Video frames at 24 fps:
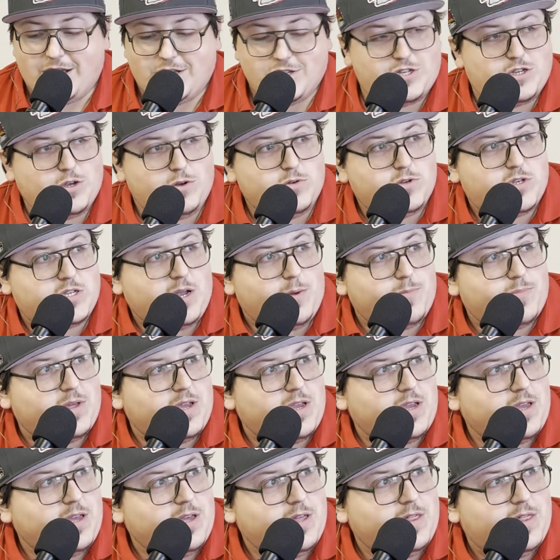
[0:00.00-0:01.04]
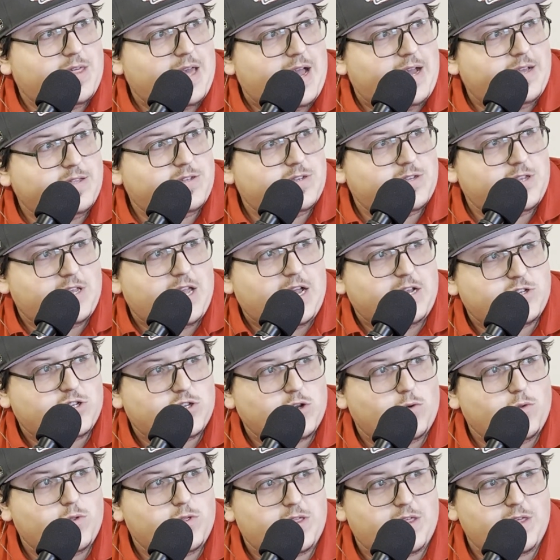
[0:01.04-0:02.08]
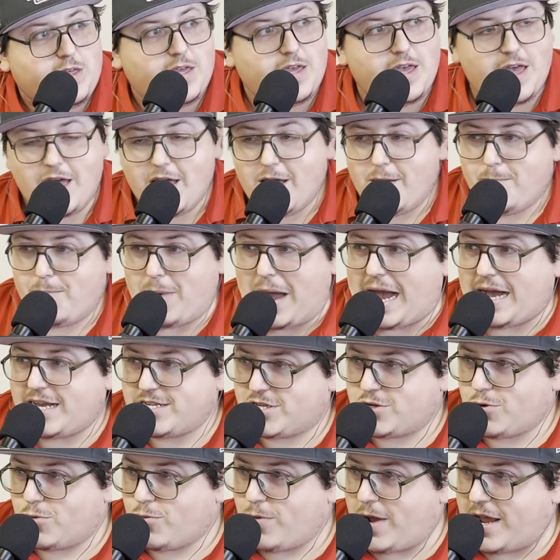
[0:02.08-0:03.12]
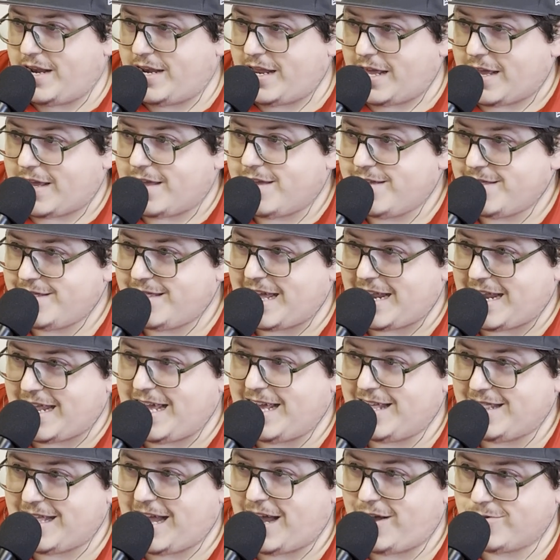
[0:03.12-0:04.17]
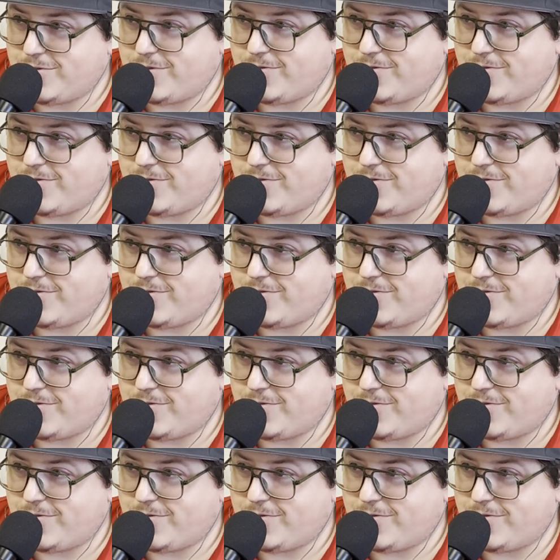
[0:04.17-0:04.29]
So so the passer rating that he allowed